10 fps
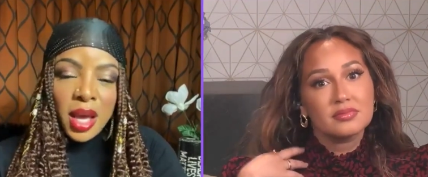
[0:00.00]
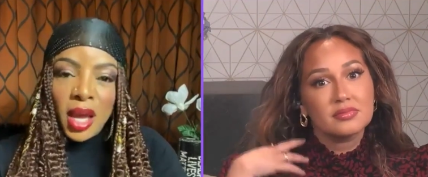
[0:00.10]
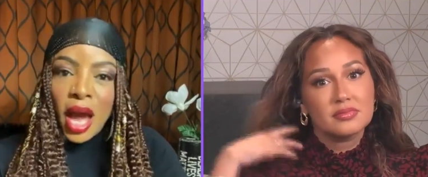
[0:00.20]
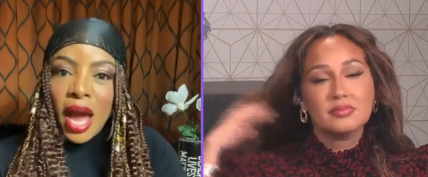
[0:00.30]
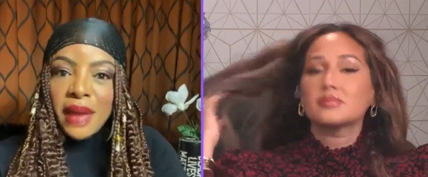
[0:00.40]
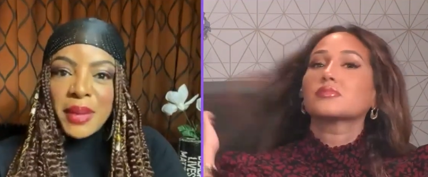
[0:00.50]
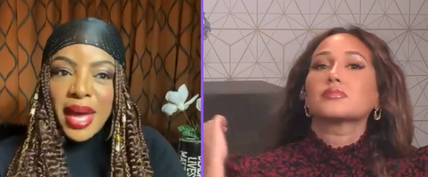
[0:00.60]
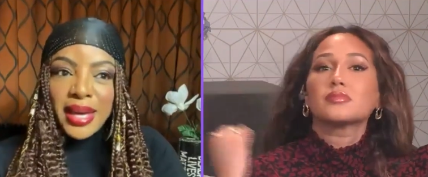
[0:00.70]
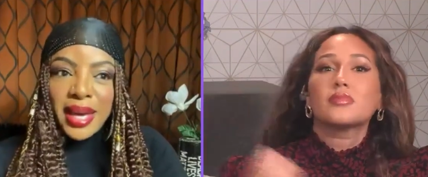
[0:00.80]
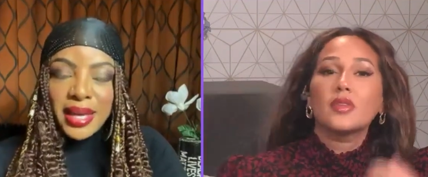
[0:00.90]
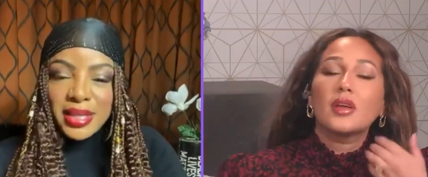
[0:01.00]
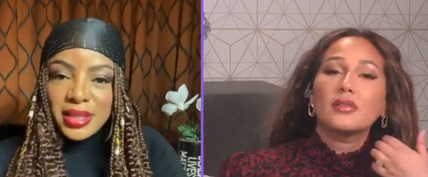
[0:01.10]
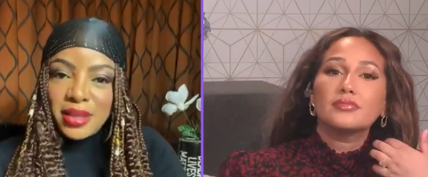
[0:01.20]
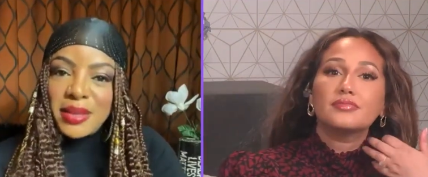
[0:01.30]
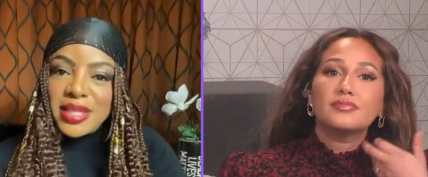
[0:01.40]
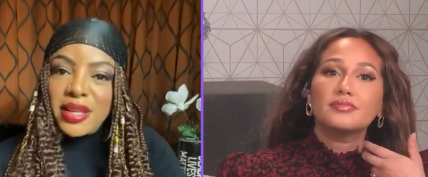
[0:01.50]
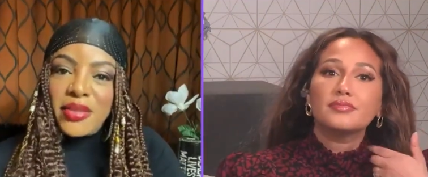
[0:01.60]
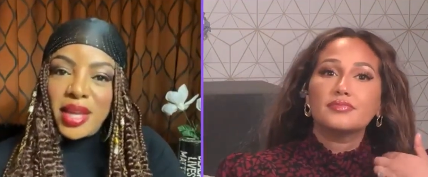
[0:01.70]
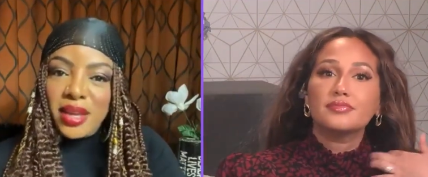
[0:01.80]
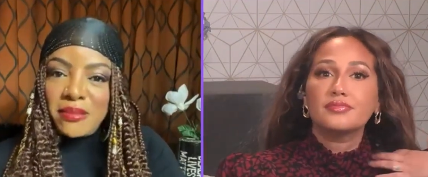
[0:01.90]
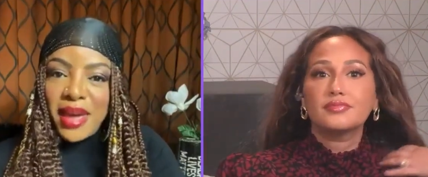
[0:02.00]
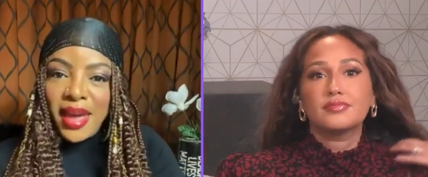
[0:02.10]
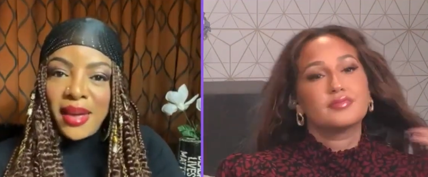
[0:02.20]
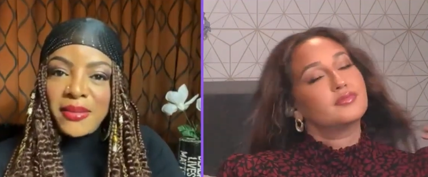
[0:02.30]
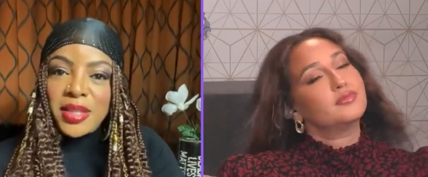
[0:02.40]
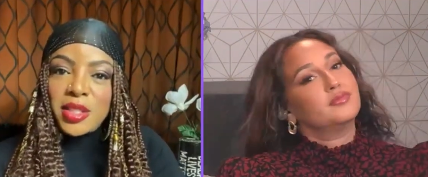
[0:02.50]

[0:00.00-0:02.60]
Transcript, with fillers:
Speaker 1: I consider myself an empath,